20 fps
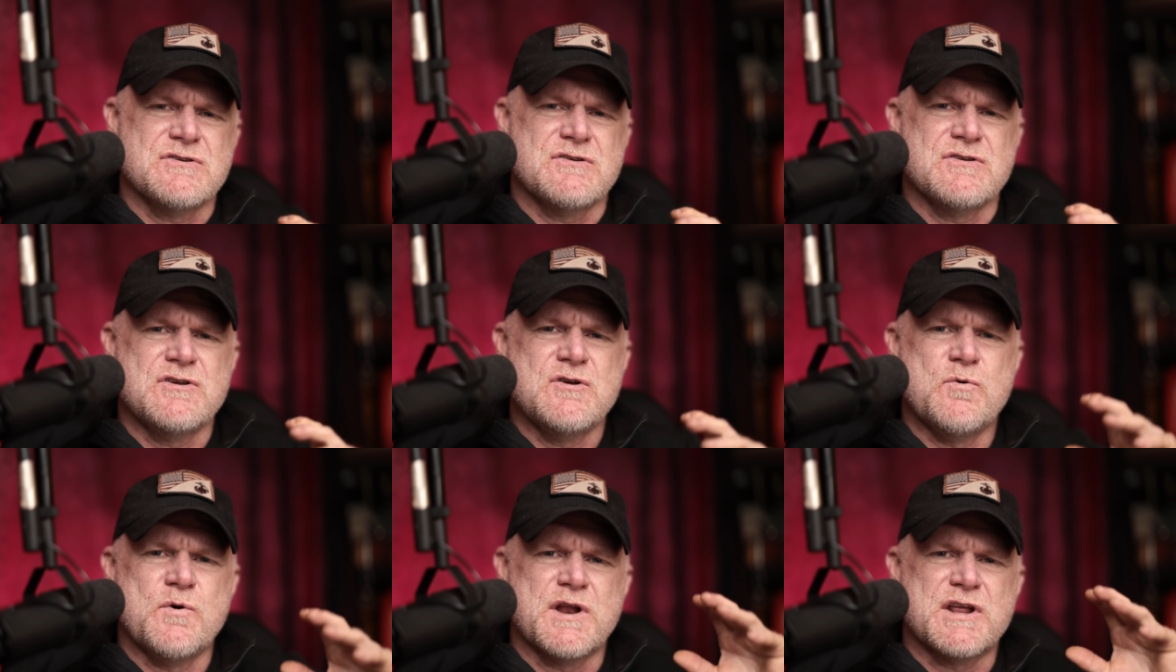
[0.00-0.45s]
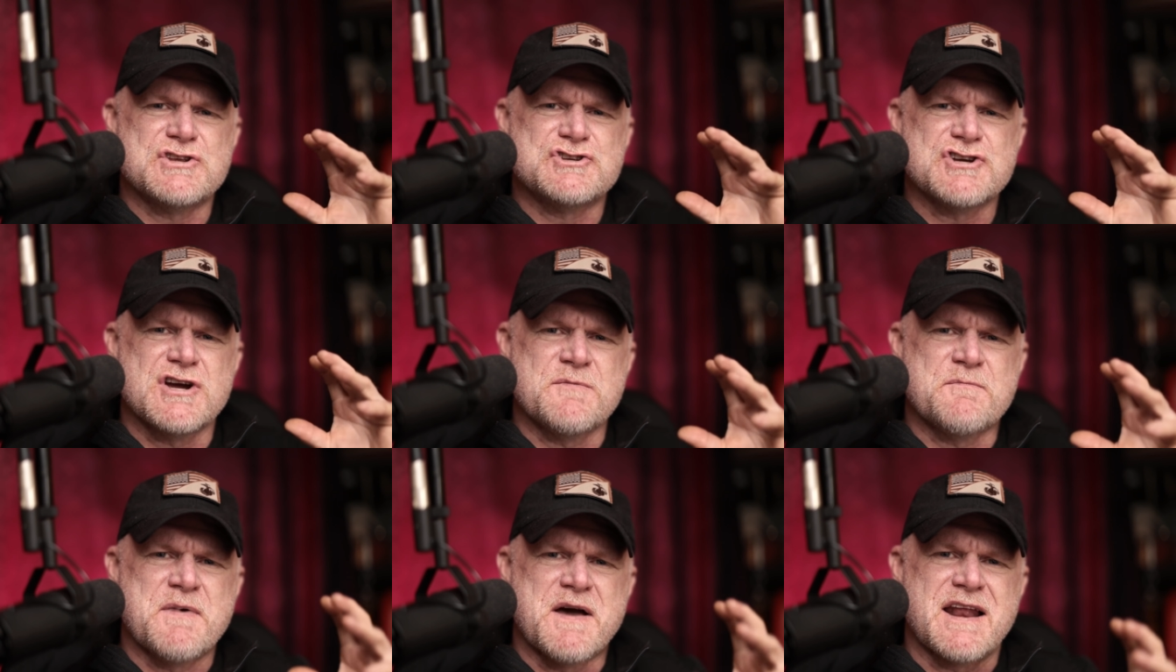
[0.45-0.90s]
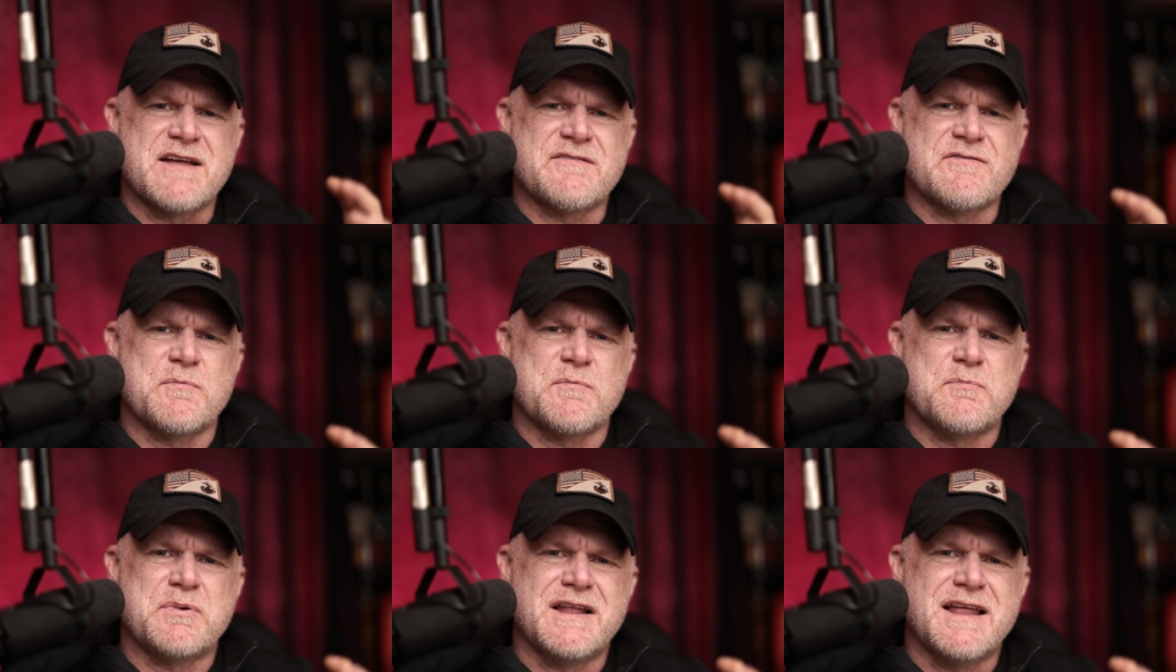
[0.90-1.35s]
you want to jump out of
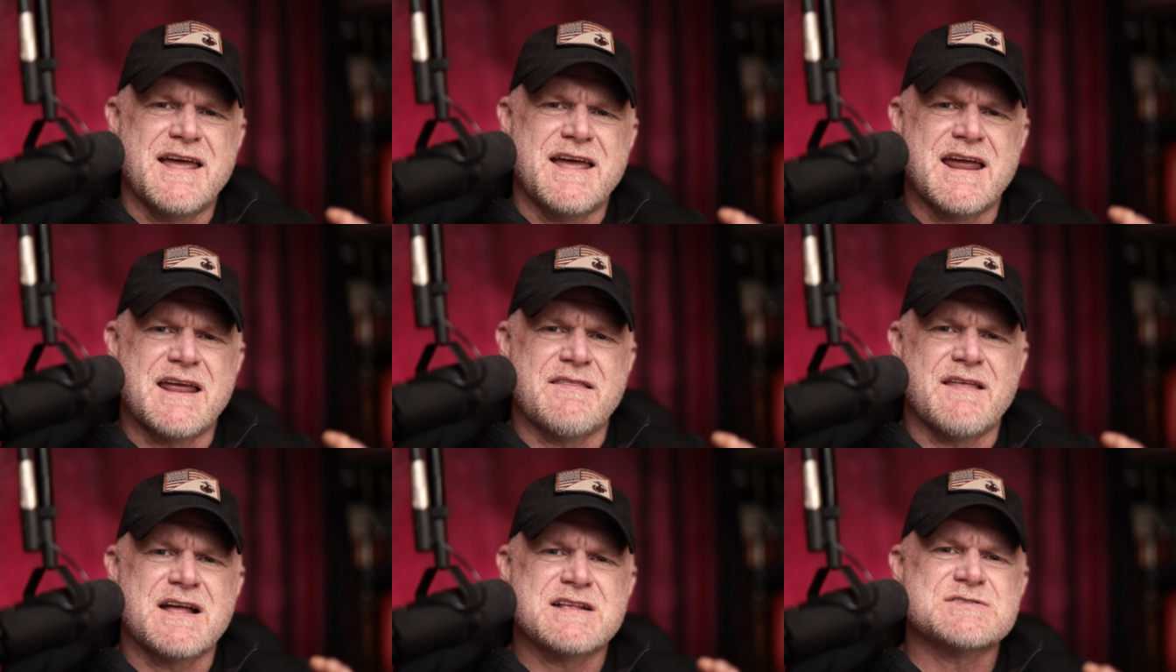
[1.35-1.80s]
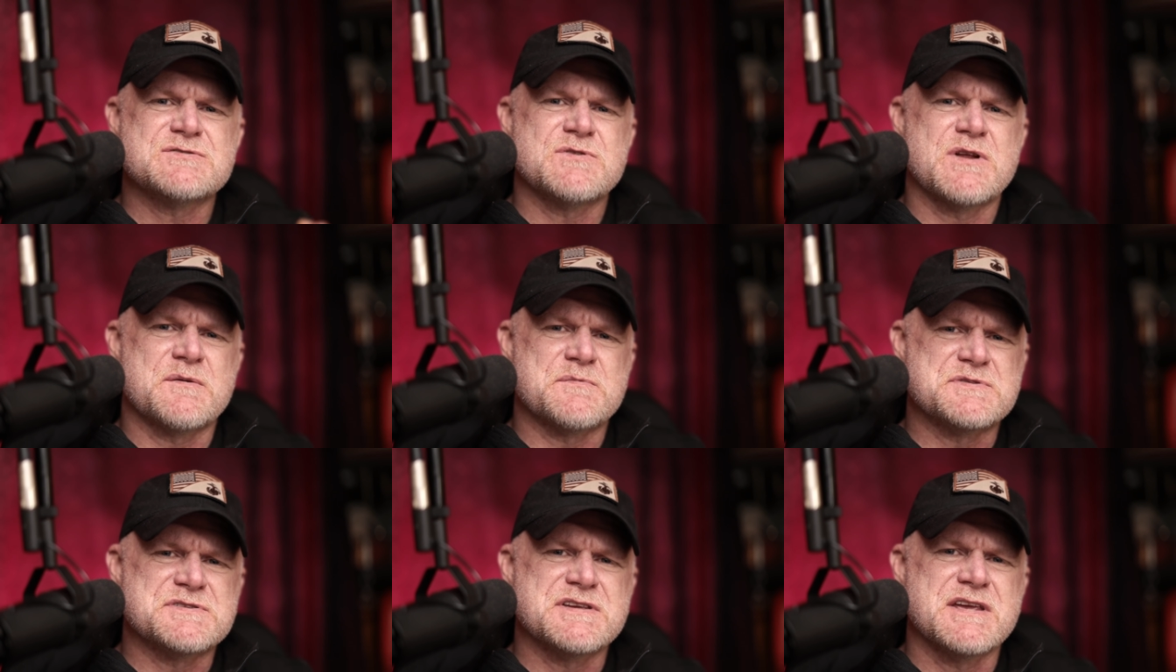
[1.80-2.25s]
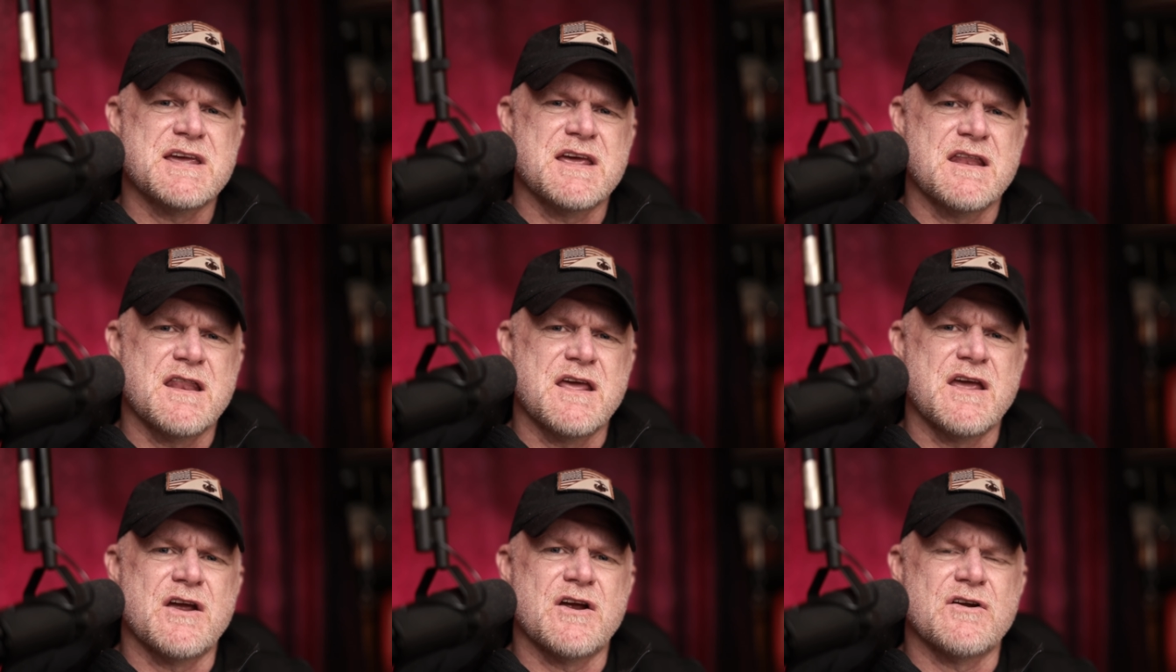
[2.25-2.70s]
a plane. That's what I'm
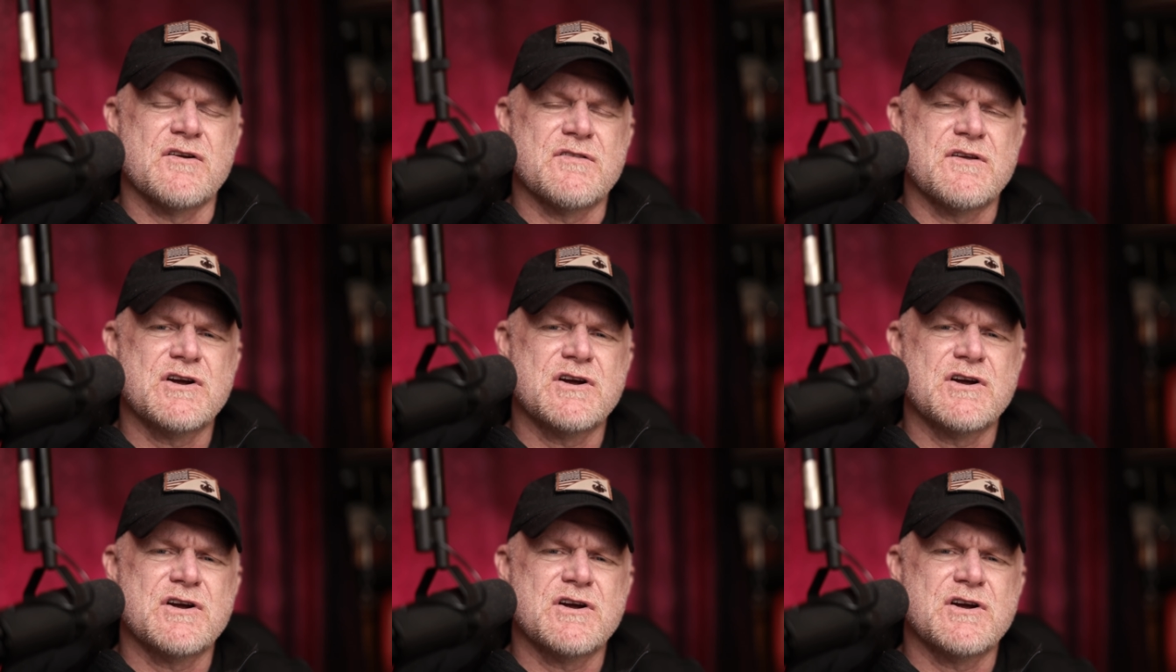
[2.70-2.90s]
seeing here.